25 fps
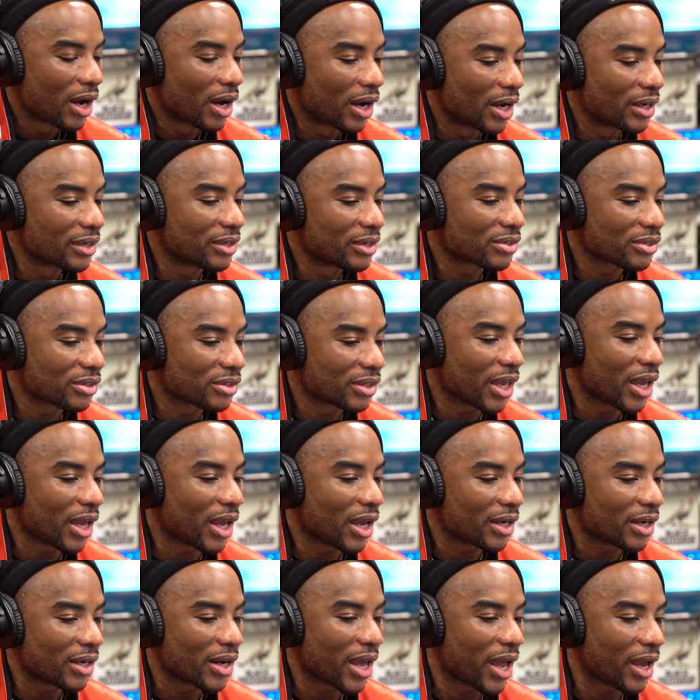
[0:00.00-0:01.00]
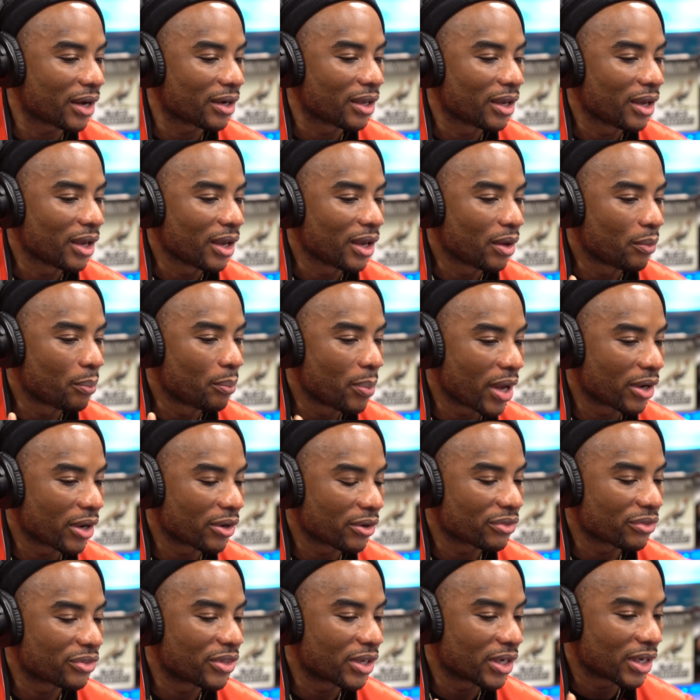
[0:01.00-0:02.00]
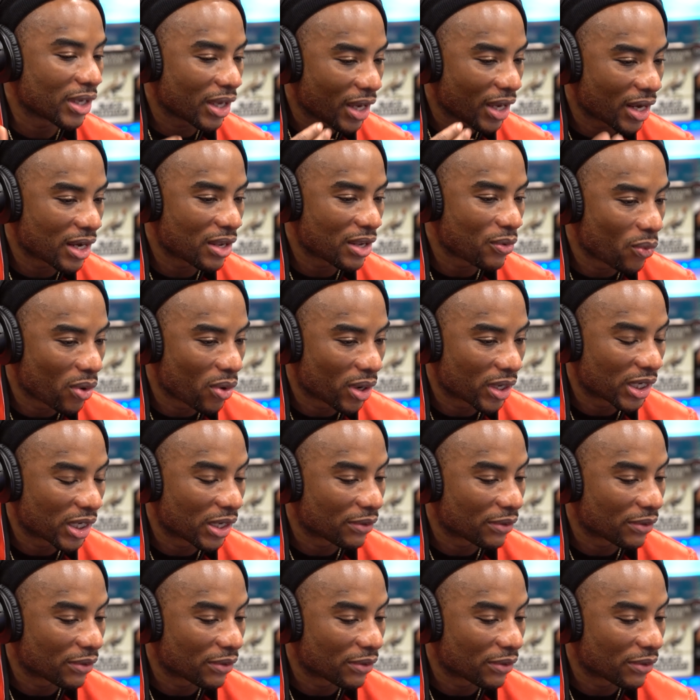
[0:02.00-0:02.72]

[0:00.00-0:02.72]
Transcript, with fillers: understand that better than anyone.